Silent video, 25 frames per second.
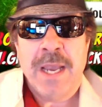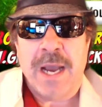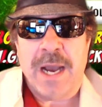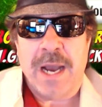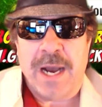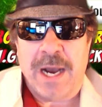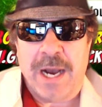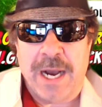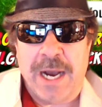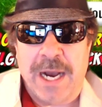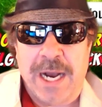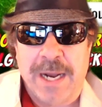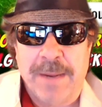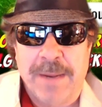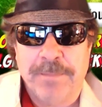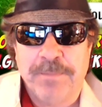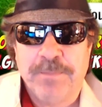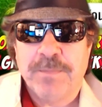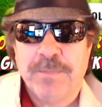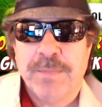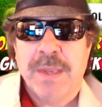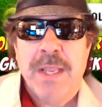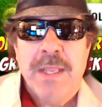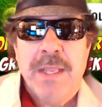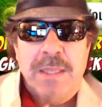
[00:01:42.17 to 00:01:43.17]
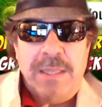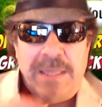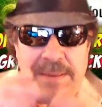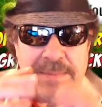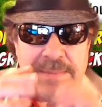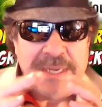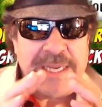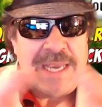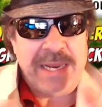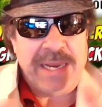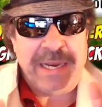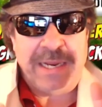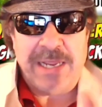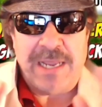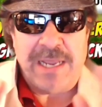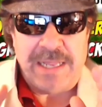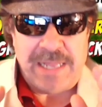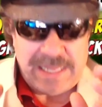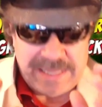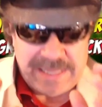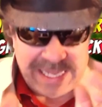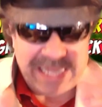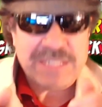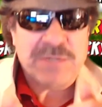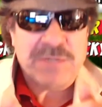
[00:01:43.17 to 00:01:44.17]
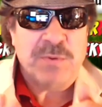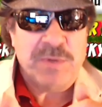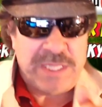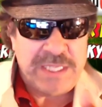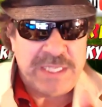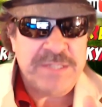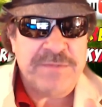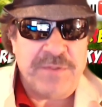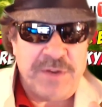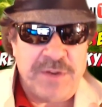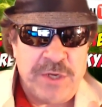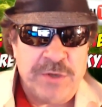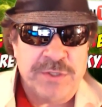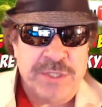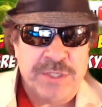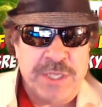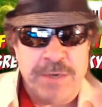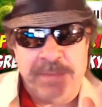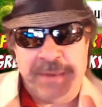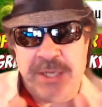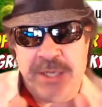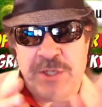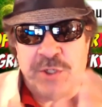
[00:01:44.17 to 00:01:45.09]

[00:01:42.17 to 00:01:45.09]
Um, let me kind of, that's what this video is going to be,